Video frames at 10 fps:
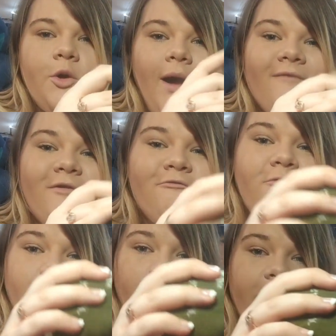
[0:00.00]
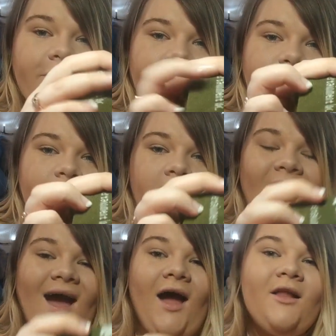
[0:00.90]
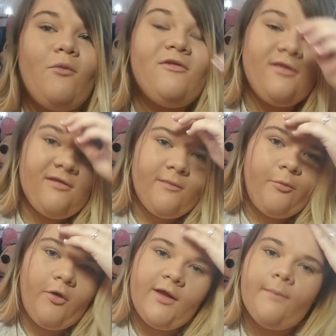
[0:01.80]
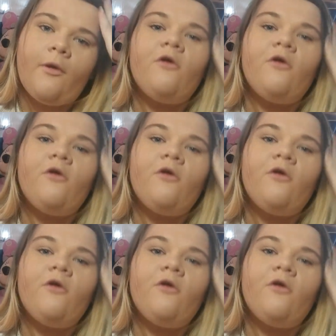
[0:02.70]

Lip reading: You have a Ron. And I was disappointed